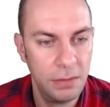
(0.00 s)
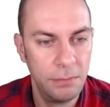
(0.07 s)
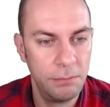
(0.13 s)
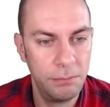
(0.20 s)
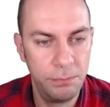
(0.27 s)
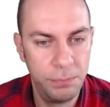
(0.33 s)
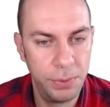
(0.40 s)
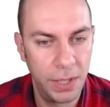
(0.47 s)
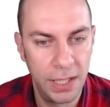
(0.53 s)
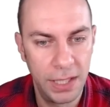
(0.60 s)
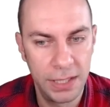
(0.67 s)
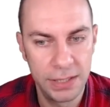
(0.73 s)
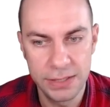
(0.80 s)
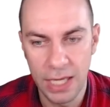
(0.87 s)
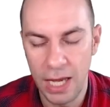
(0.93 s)

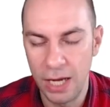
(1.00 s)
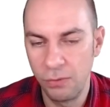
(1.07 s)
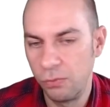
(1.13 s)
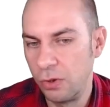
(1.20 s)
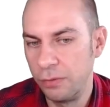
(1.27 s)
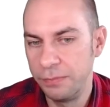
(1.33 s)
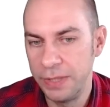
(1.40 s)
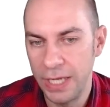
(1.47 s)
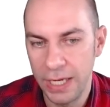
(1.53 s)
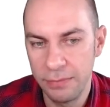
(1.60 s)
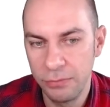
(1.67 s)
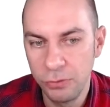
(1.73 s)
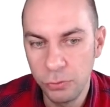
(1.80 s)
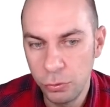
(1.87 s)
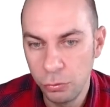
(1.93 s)
but I won't be
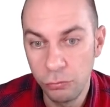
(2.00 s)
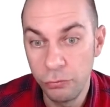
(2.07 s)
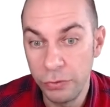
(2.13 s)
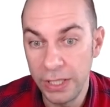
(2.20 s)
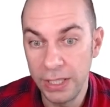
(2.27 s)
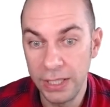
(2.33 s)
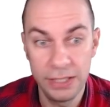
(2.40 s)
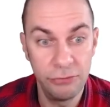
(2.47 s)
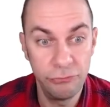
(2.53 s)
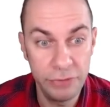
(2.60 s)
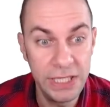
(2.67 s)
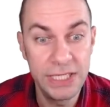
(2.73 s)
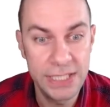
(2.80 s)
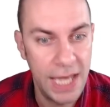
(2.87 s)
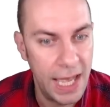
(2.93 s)
able to really
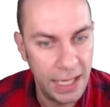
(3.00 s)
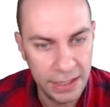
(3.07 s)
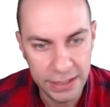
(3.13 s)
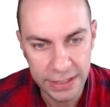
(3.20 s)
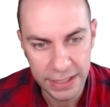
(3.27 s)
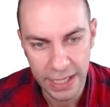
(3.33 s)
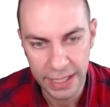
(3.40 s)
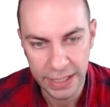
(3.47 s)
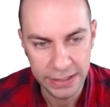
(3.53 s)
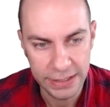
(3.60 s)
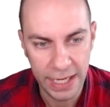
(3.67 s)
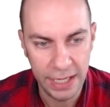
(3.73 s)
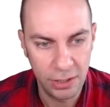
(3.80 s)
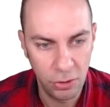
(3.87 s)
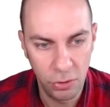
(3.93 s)
retaliate
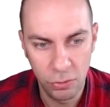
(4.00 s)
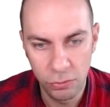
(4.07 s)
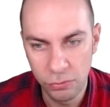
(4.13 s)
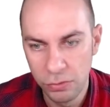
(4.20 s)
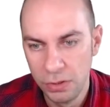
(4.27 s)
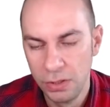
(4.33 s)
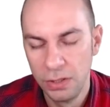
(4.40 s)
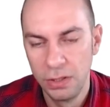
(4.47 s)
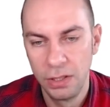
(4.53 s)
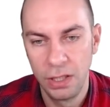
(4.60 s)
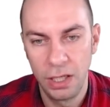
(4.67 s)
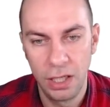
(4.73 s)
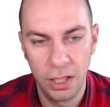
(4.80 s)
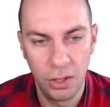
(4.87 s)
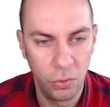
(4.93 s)
at all
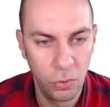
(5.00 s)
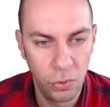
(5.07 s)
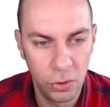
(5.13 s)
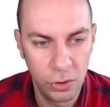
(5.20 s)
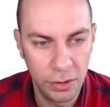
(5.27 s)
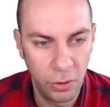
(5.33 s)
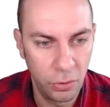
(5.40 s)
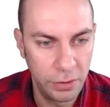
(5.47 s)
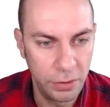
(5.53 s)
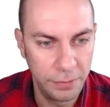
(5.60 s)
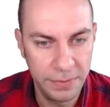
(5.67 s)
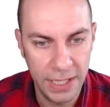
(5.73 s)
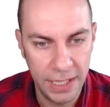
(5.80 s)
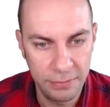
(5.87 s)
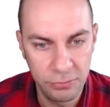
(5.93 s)
or
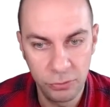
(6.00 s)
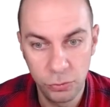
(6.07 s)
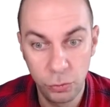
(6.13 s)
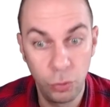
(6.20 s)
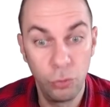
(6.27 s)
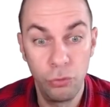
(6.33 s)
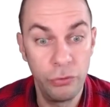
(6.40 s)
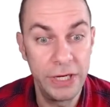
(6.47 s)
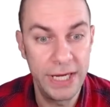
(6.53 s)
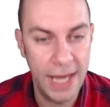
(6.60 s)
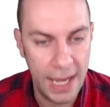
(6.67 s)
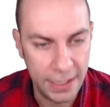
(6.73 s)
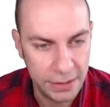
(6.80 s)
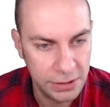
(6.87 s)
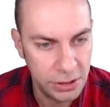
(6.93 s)
be able to
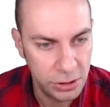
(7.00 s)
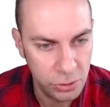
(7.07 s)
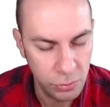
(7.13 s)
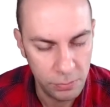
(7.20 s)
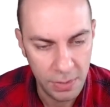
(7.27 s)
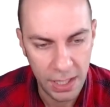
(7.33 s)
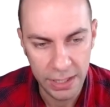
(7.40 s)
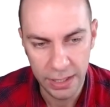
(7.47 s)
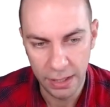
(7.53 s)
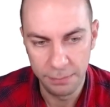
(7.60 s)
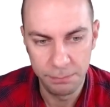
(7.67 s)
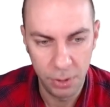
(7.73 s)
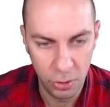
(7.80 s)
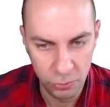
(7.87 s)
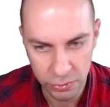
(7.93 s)
react to my
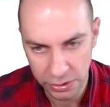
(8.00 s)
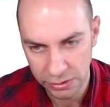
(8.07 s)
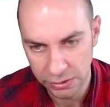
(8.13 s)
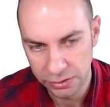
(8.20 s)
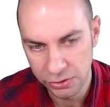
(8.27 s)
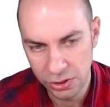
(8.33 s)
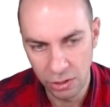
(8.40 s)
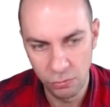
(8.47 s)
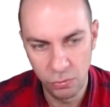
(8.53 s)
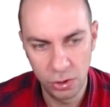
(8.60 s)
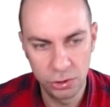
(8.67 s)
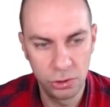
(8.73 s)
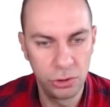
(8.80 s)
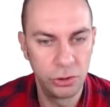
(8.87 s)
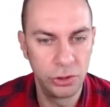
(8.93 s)
opponent. So
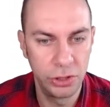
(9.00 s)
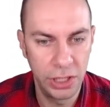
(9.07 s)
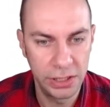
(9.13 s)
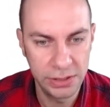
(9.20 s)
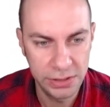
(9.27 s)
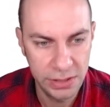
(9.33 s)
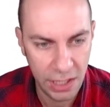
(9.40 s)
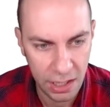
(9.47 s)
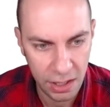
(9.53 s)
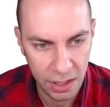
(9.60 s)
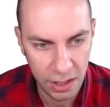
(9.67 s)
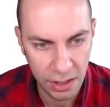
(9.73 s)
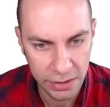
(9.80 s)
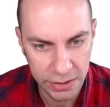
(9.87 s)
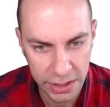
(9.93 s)
what Cournot
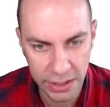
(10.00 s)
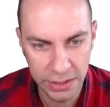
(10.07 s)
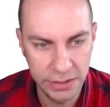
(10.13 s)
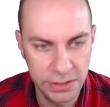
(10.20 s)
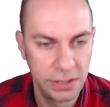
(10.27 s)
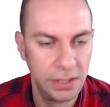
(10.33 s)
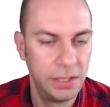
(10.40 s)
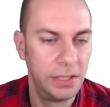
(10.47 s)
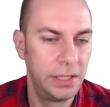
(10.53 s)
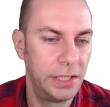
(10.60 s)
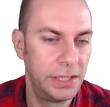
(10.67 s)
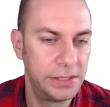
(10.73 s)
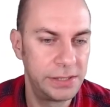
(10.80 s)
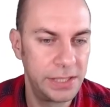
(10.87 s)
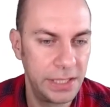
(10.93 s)
did
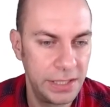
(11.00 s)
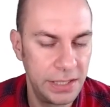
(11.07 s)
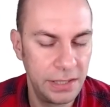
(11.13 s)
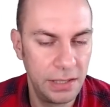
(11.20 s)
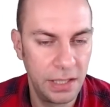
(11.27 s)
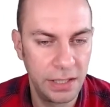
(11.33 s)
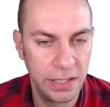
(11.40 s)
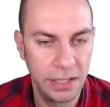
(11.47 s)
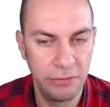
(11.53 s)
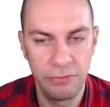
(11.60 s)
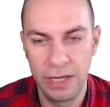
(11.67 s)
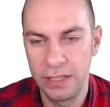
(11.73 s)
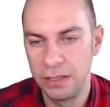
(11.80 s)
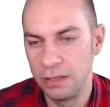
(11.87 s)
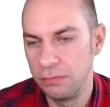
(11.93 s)
is he
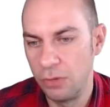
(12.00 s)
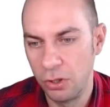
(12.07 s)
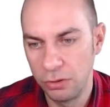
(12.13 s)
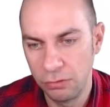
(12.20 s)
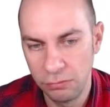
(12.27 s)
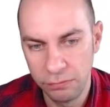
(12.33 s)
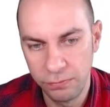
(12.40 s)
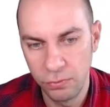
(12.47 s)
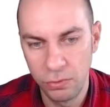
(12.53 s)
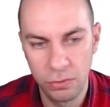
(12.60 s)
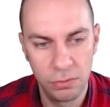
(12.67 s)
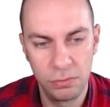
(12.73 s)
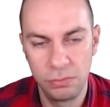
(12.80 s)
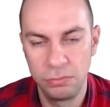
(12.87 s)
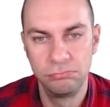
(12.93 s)
ran the model
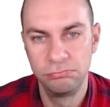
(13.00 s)
for,